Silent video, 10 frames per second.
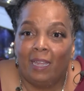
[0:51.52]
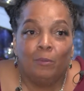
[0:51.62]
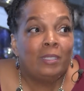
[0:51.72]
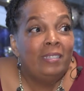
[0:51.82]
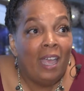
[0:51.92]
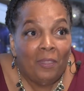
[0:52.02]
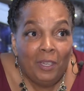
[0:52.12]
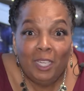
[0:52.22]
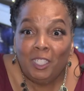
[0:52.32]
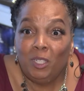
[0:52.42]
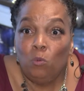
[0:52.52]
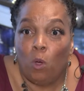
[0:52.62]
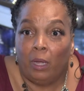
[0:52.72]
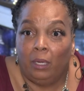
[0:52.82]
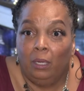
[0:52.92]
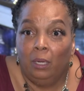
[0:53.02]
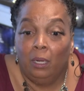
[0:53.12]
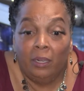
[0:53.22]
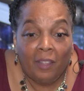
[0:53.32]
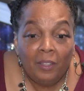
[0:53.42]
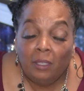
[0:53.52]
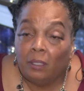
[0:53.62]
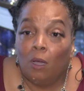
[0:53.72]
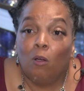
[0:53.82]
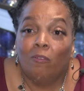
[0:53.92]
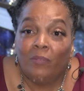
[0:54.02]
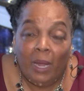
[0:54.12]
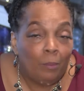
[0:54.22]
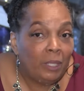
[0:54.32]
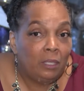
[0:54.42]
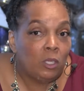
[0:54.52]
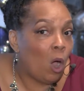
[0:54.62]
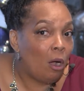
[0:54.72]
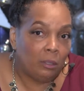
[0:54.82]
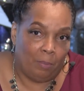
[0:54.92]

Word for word: It was nothing that she wanted, nothing that the whole family talked